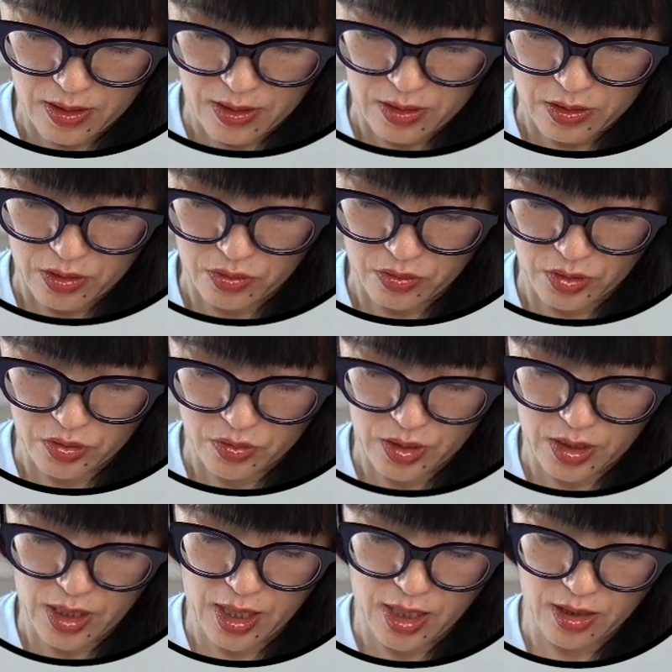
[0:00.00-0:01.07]
you don't need to
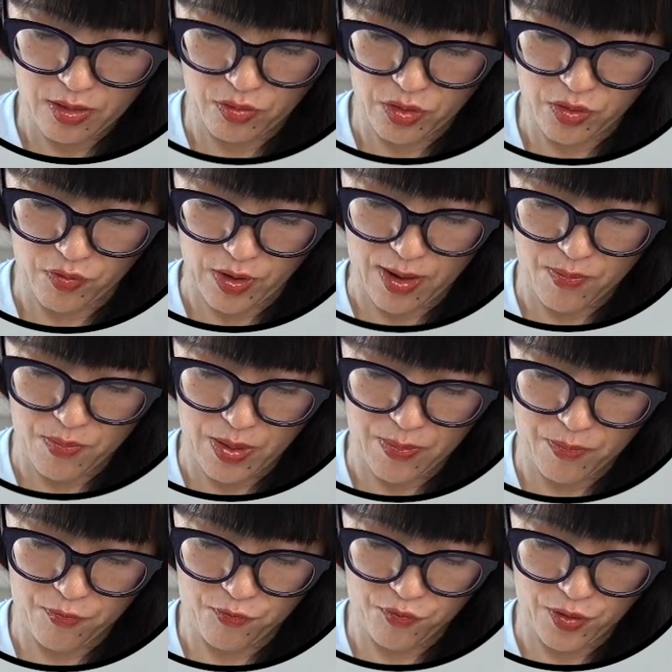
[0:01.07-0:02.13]
color all the way,
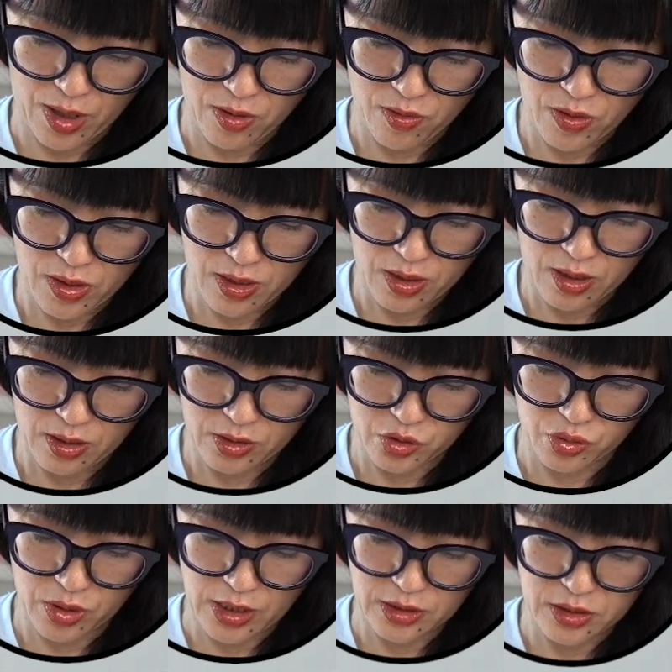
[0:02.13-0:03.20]
but
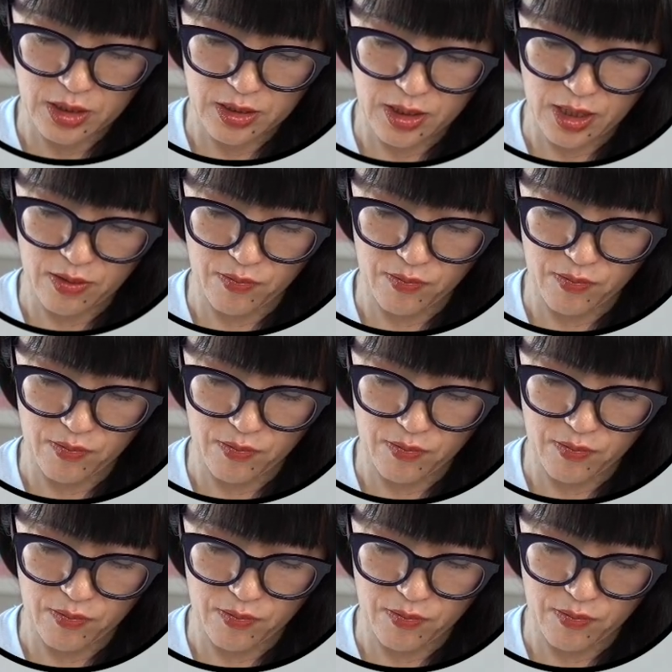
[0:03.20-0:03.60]
tracing kind of